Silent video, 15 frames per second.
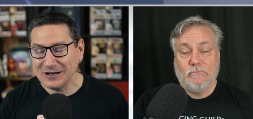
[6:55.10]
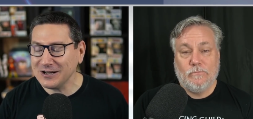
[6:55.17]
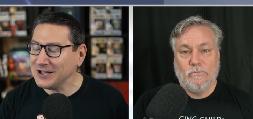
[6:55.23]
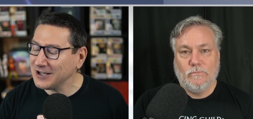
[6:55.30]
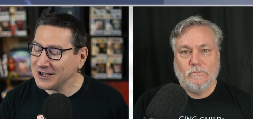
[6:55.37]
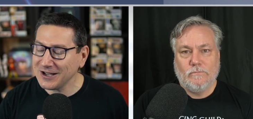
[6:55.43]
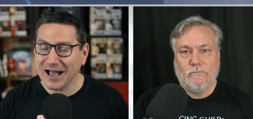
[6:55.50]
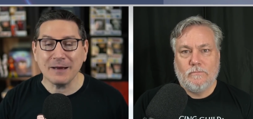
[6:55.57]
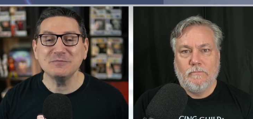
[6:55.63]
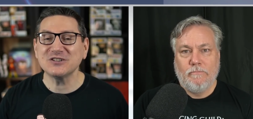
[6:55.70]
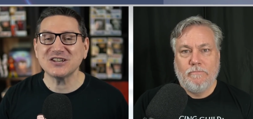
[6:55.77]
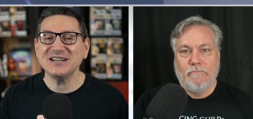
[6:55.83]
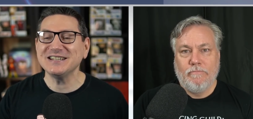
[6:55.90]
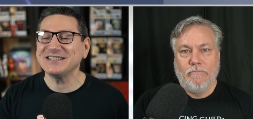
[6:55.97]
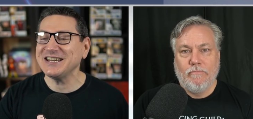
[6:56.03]
Speaker 1: I'm
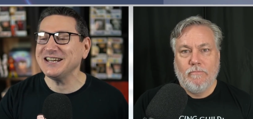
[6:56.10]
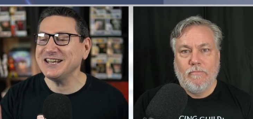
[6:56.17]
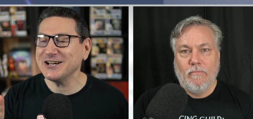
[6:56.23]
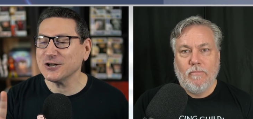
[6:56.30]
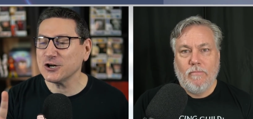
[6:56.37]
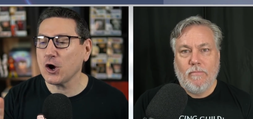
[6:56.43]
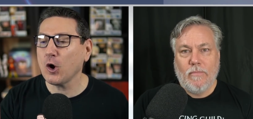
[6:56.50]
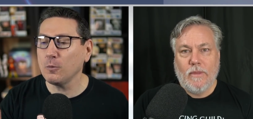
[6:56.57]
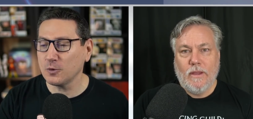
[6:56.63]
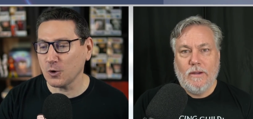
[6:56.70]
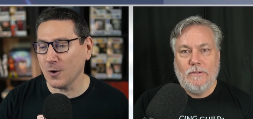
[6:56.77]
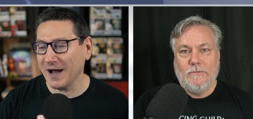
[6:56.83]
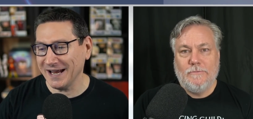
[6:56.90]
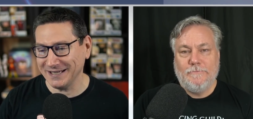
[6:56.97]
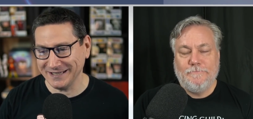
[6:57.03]
just going to sit here and hope
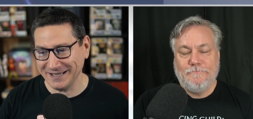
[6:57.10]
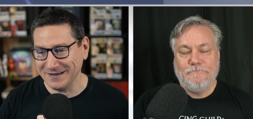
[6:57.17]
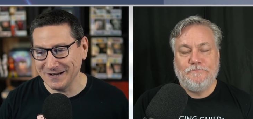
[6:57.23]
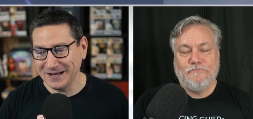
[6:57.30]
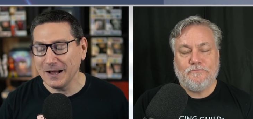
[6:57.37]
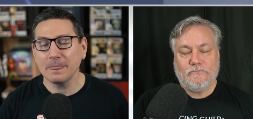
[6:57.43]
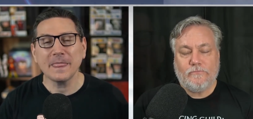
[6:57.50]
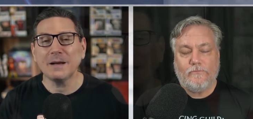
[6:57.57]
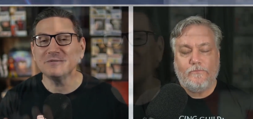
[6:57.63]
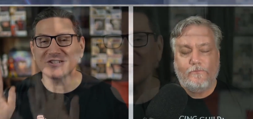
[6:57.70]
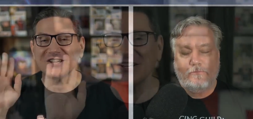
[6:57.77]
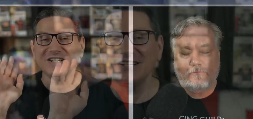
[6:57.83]
quietly. I'm